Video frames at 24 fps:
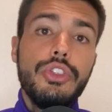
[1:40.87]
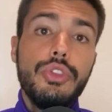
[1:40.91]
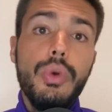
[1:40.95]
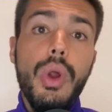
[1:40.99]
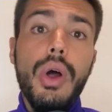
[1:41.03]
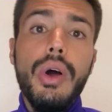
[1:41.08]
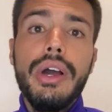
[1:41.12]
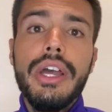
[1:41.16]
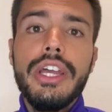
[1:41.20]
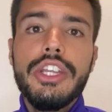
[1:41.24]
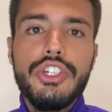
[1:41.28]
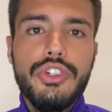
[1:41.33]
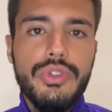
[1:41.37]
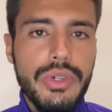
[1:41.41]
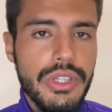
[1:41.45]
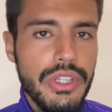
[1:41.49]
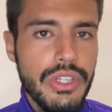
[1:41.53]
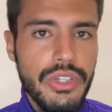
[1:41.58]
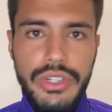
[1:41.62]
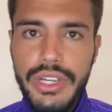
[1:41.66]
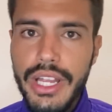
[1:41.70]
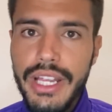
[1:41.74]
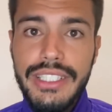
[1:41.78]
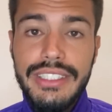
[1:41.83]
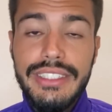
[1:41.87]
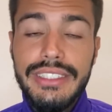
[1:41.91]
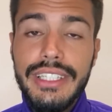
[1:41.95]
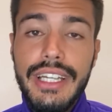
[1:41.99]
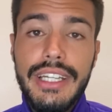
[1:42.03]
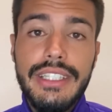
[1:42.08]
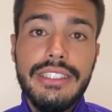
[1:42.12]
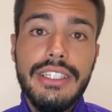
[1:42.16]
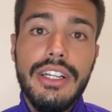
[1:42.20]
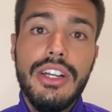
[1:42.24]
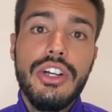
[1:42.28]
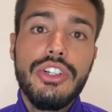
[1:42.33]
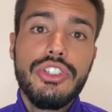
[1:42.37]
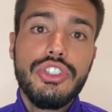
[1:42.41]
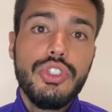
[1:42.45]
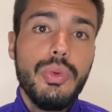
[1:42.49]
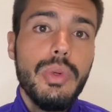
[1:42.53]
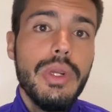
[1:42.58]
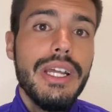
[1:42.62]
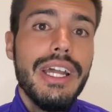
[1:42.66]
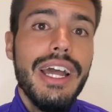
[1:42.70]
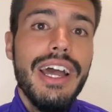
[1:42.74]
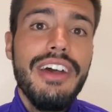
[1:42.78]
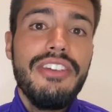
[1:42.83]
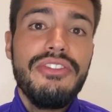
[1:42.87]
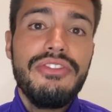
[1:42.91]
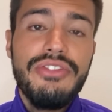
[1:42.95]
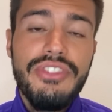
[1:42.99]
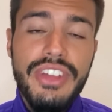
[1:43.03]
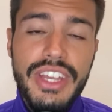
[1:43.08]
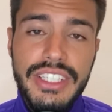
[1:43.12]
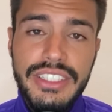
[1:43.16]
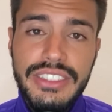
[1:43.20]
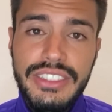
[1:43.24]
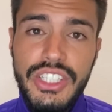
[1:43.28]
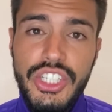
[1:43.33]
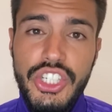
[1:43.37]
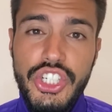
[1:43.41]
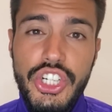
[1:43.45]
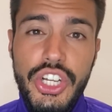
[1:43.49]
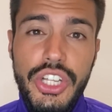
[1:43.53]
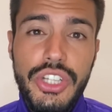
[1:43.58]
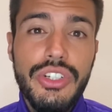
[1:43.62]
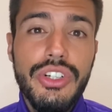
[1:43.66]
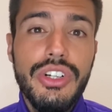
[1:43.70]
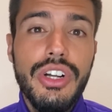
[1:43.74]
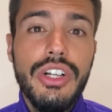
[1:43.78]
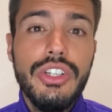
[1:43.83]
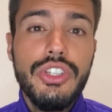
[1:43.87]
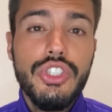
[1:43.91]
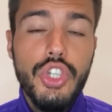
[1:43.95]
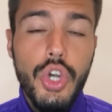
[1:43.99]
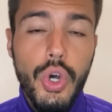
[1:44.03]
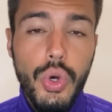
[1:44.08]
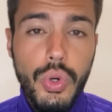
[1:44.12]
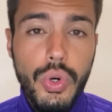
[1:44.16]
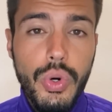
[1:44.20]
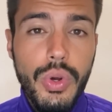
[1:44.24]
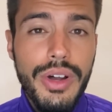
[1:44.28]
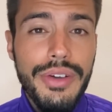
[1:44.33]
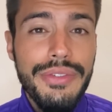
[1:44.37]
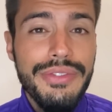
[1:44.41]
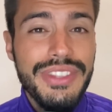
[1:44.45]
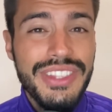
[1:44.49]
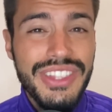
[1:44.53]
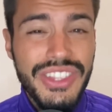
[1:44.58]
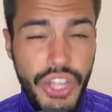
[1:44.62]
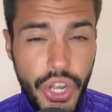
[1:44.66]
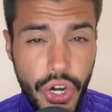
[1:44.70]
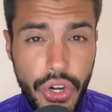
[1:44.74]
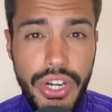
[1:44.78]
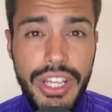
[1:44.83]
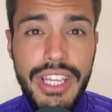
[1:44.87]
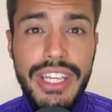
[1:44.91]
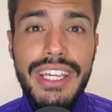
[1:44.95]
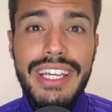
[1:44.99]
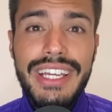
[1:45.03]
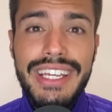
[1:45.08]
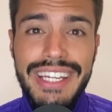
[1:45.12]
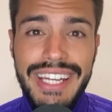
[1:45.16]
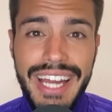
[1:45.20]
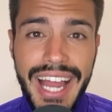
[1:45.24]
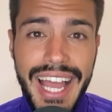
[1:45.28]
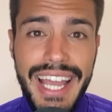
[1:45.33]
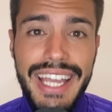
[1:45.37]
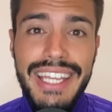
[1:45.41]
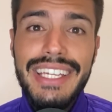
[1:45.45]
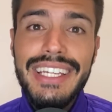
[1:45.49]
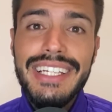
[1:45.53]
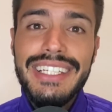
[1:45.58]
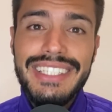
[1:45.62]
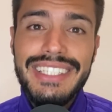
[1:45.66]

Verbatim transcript: Throughout history, the United States and Costa Rica have faced each other a total of 39